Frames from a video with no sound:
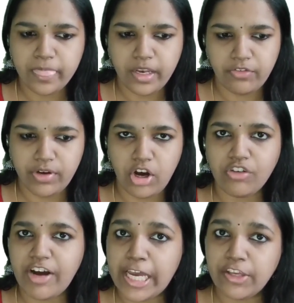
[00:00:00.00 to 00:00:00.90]
Dravya
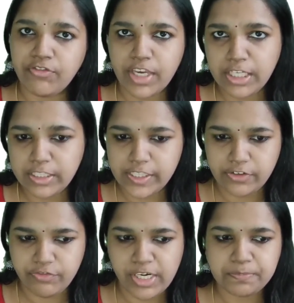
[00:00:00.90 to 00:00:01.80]
or Vayavya
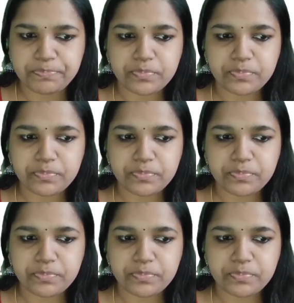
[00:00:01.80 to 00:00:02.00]
Dravya.